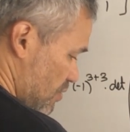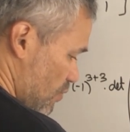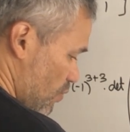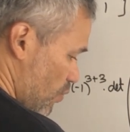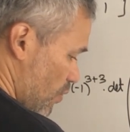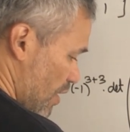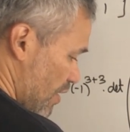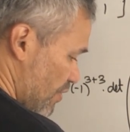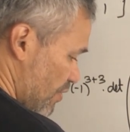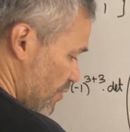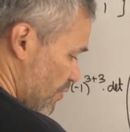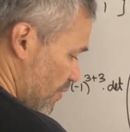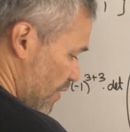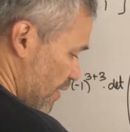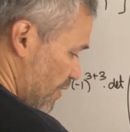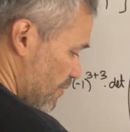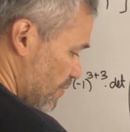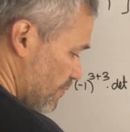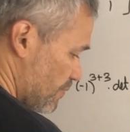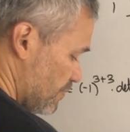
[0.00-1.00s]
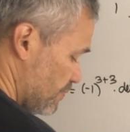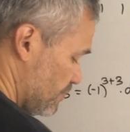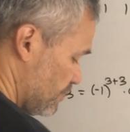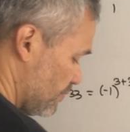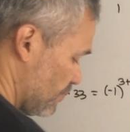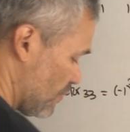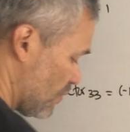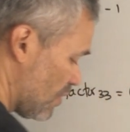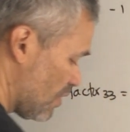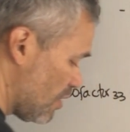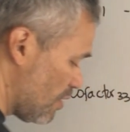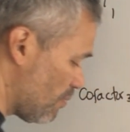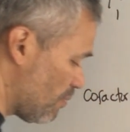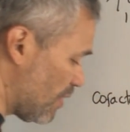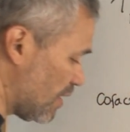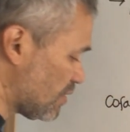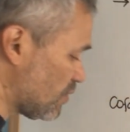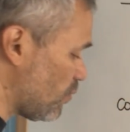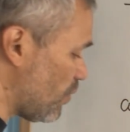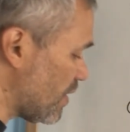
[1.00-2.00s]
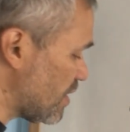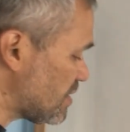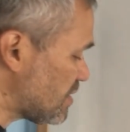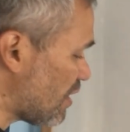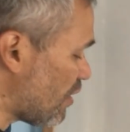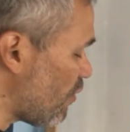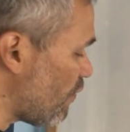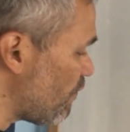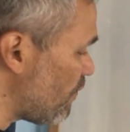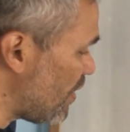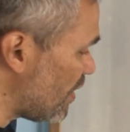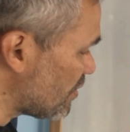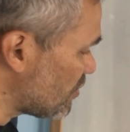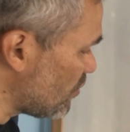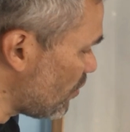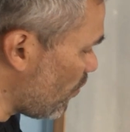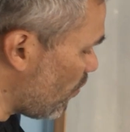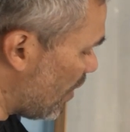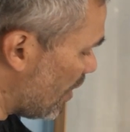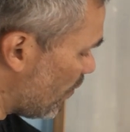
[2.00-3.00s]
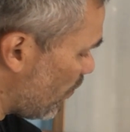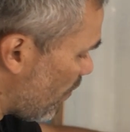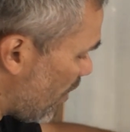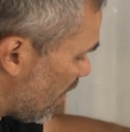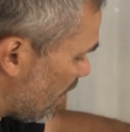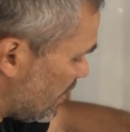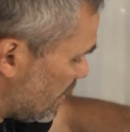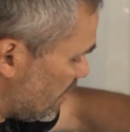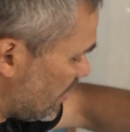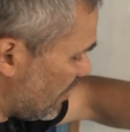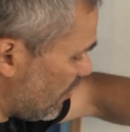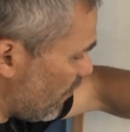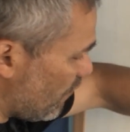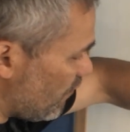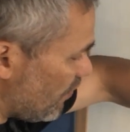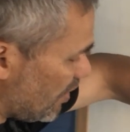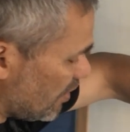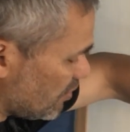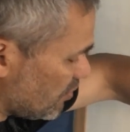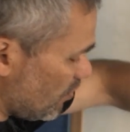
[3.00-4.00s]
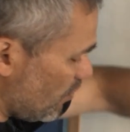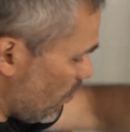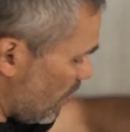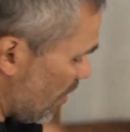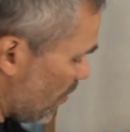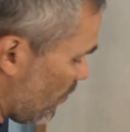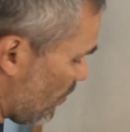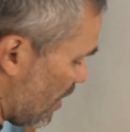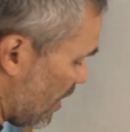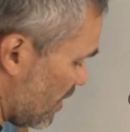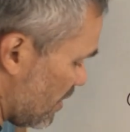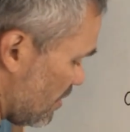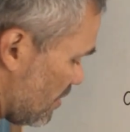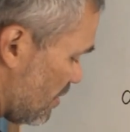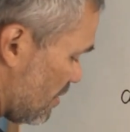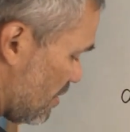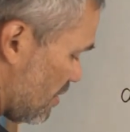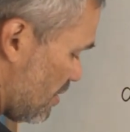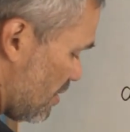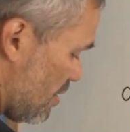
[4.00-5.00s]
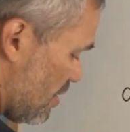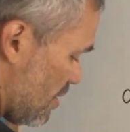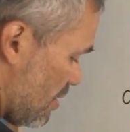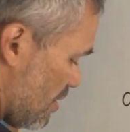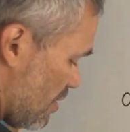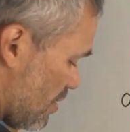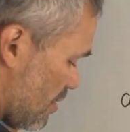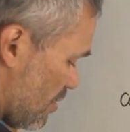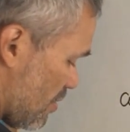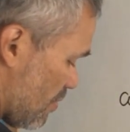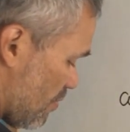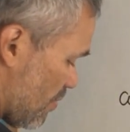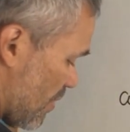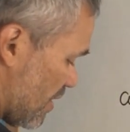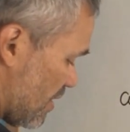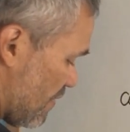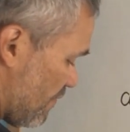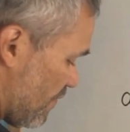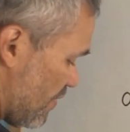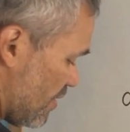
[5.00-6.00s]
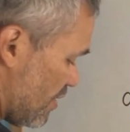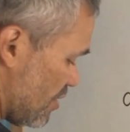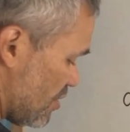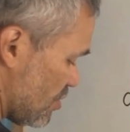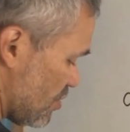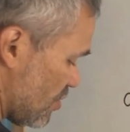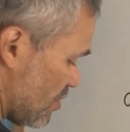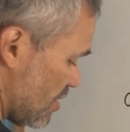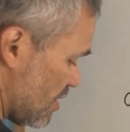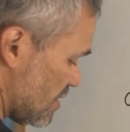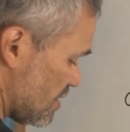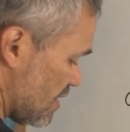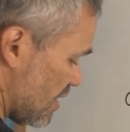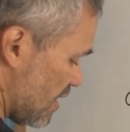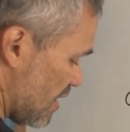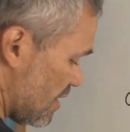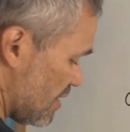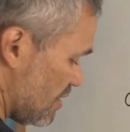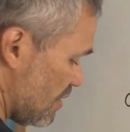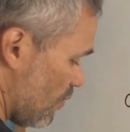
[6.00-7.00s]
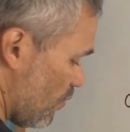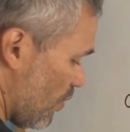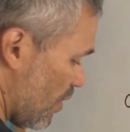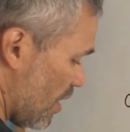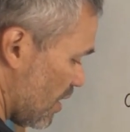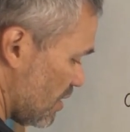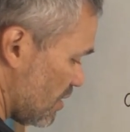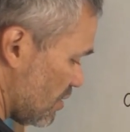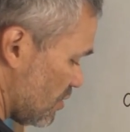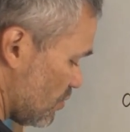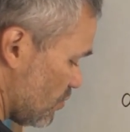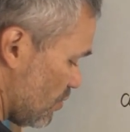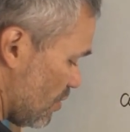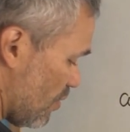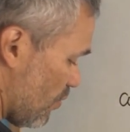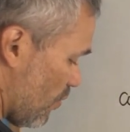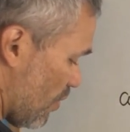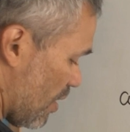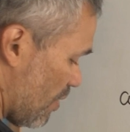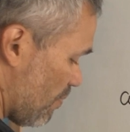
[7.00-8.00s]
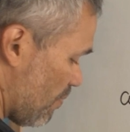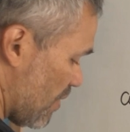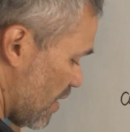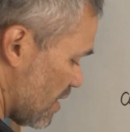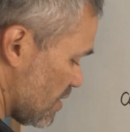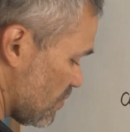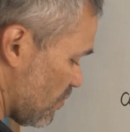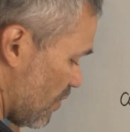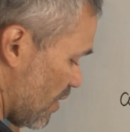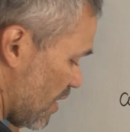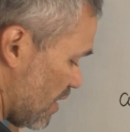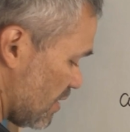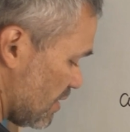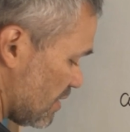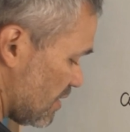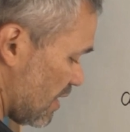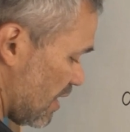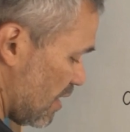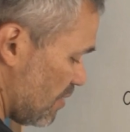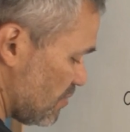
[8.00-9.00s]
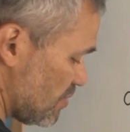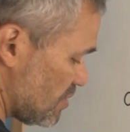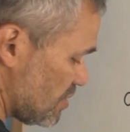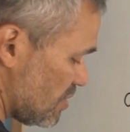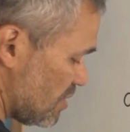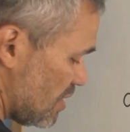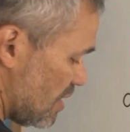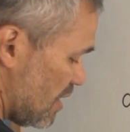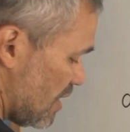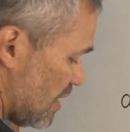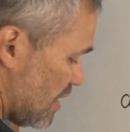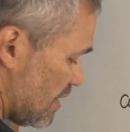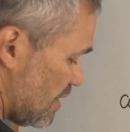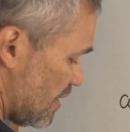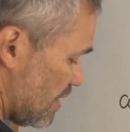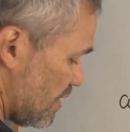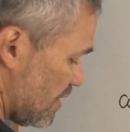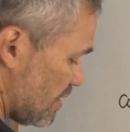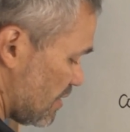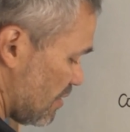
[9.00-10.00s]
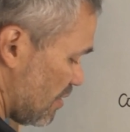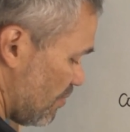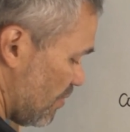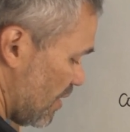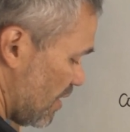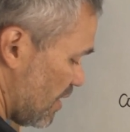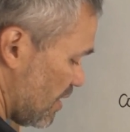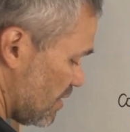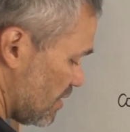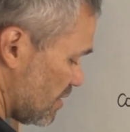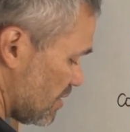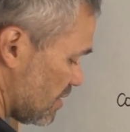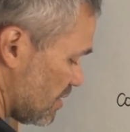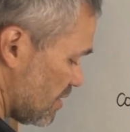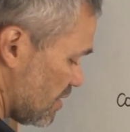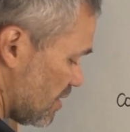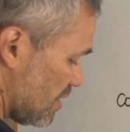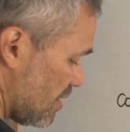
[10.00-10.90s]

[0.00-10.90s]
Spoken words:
1, 3. But what is the cofactor 1, 1? The cofactor 1, 1, by definition, is negative 1 to the 1 plus 1 times the determinant